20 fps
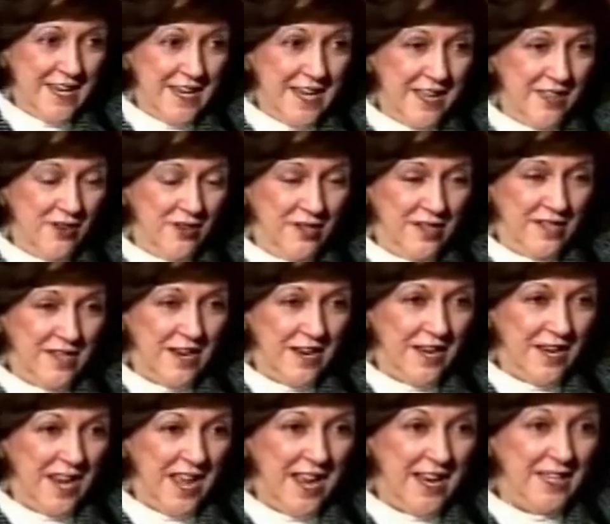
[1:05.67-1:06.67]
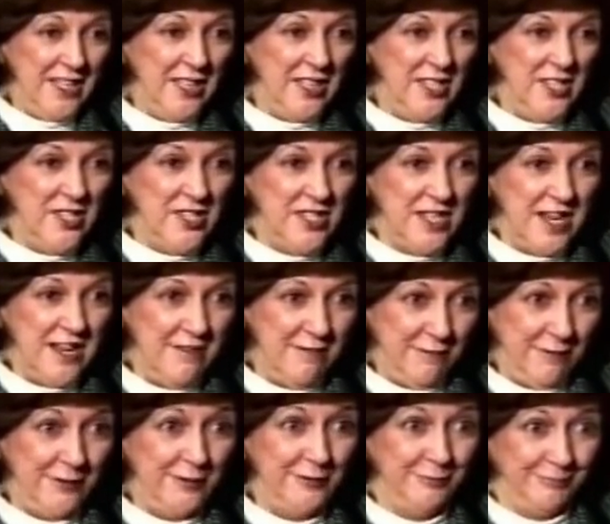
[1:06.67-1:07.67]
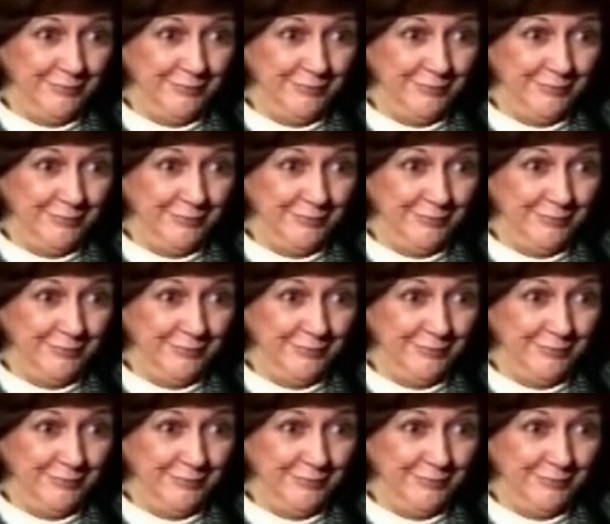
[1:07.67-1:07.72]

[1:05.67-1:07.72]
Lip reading: together, and you did a lot of good stuff.